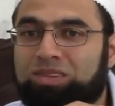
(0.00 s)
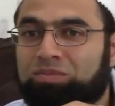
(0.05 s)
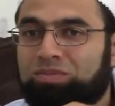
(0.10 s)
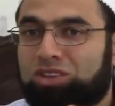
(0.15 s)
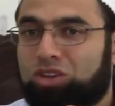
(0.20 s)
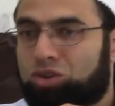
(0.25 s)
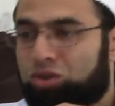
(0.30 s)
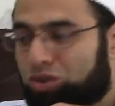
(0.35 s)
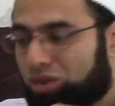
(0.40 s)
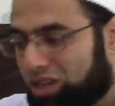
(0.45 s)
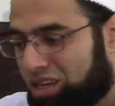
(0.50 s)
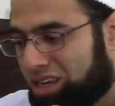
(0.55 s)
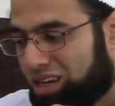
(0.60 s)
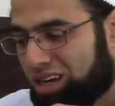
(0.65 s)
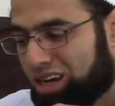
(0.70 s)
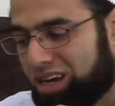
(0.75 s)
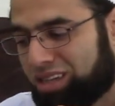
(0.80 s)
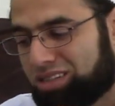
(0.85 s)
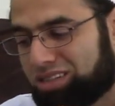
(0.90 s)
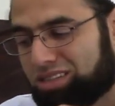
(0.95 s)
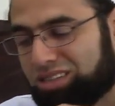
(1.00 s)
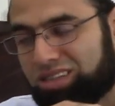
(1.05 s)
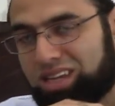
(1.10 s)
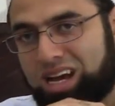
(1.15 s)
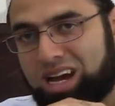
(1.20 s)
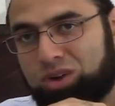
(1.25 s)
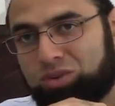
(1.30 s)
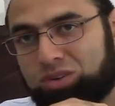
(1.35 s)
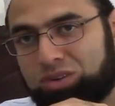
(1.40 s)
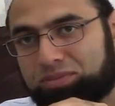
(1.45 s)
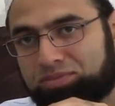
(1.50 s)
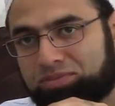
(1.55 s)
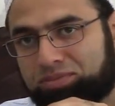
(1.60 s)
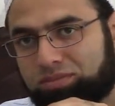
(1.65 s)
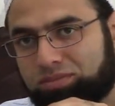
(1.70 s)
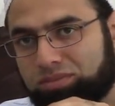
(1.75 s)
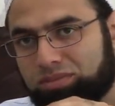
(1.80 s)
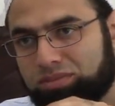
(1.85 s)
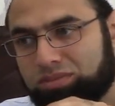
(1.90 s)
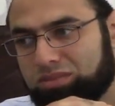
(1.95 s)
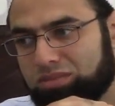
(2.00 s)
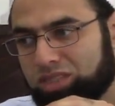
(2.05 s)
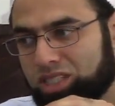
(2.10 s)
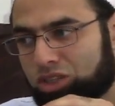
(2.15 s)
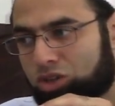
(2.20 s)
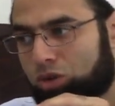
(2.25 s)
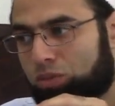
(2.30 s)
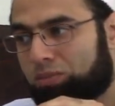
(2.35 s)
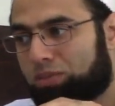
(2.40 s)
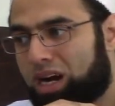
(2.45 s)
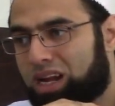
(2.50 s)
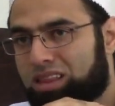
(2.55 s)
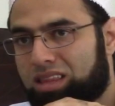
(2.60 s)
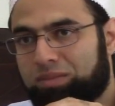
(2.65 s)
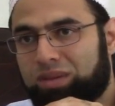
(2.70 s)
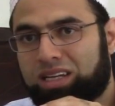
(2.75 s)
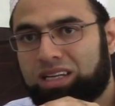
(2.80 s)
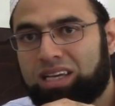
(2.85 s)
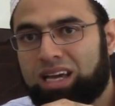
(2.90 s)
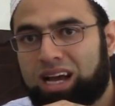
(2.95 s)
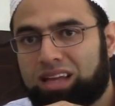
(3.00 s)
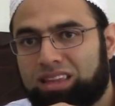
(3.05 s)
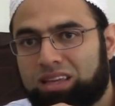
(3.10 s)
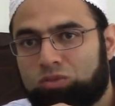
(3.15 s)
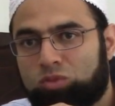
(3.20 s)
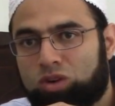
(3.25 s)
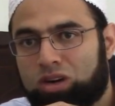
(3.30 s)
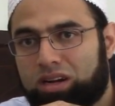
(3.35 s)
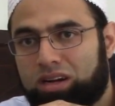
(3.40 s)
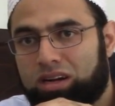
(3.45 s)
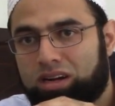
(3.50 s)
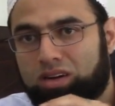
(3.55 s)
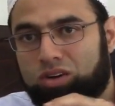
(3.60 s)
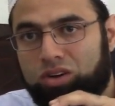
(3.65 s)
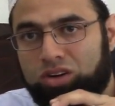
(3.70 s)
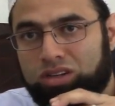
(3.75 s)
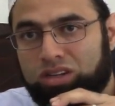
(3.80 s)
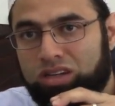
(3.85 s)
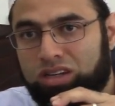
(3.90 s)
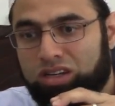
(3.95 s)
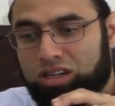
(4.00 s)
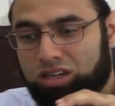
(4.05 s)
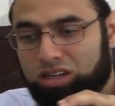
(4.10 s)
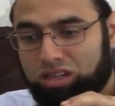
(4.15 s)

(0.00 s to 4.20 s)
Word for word: No, he got now combined them and he had them wired on